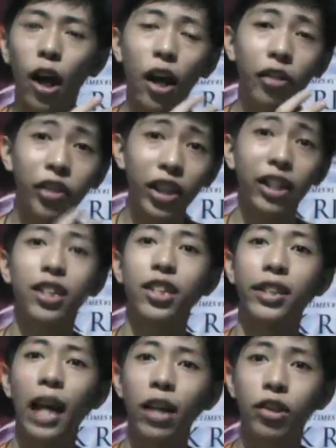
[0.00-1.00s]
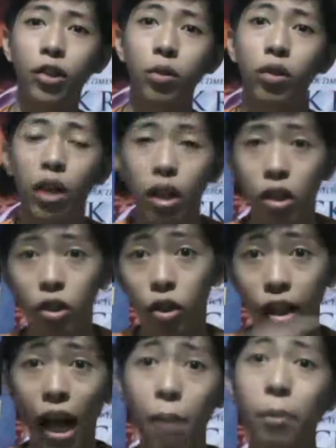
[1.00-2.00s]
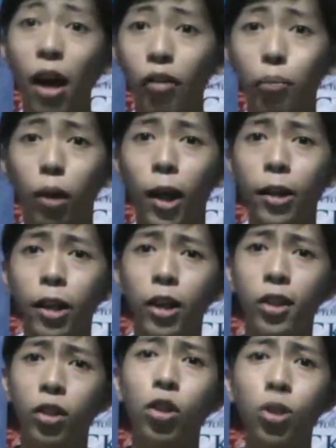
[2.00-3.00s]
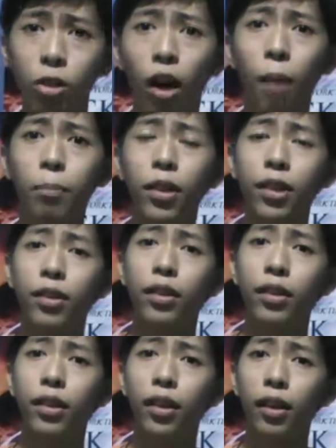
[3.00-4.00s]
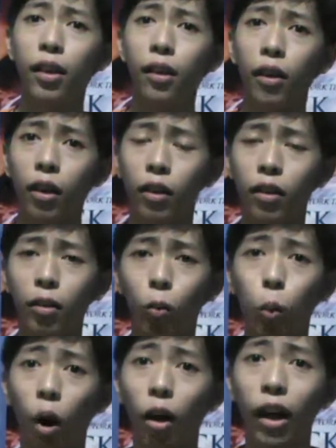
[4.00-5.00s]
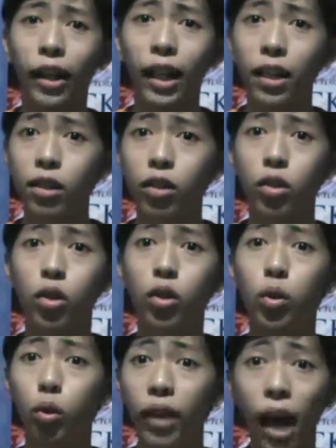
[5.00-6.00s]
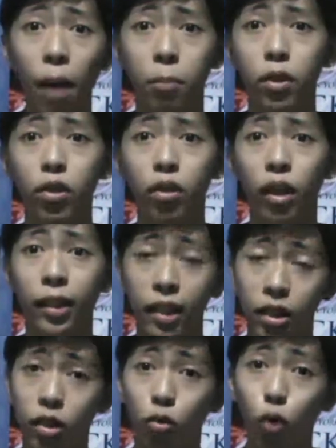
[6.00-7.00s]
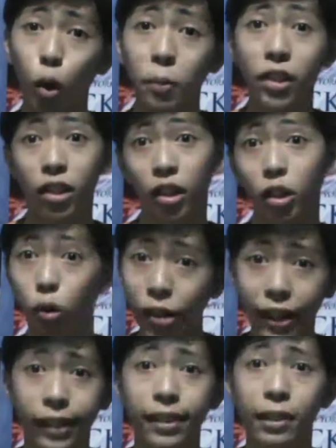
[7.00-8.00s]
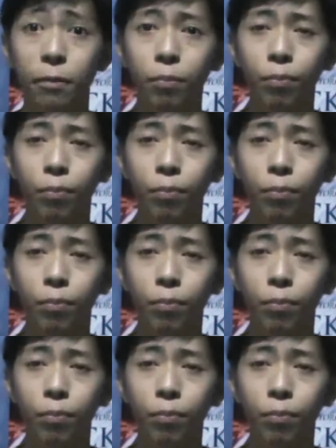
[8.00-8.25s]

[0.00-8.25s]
Athena statue to Camp Half-Blood to stop the war against 2 camps, against the Romans and the Greeks.